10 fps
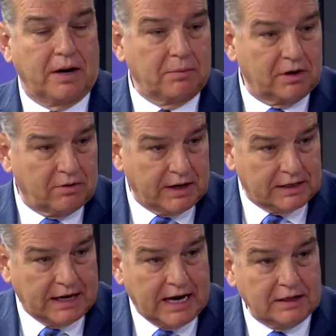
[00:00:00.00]
able to correct
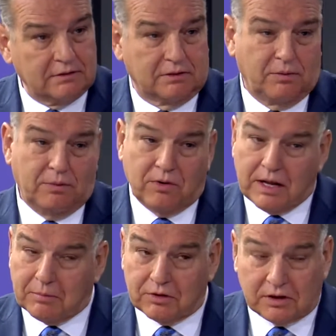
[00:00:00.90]
that. We weren't
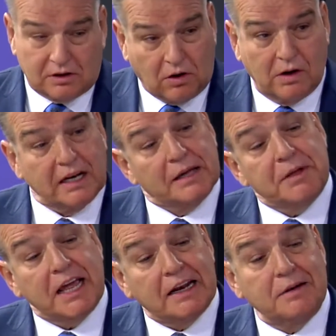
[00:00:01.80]
able to totally
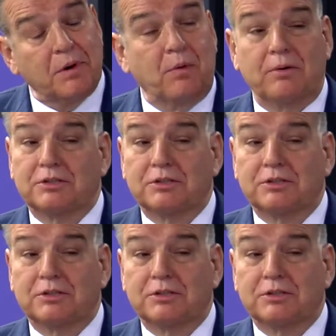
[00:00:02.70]
eliminate it, but we were